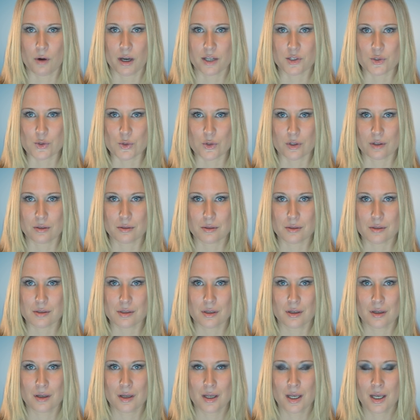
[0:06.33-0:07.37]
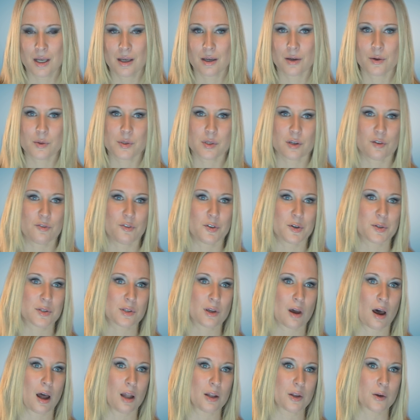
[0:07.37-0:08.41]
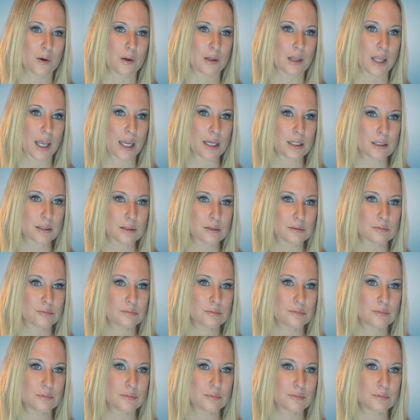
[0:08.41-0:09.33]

questions. Who's our first caller, Clayton?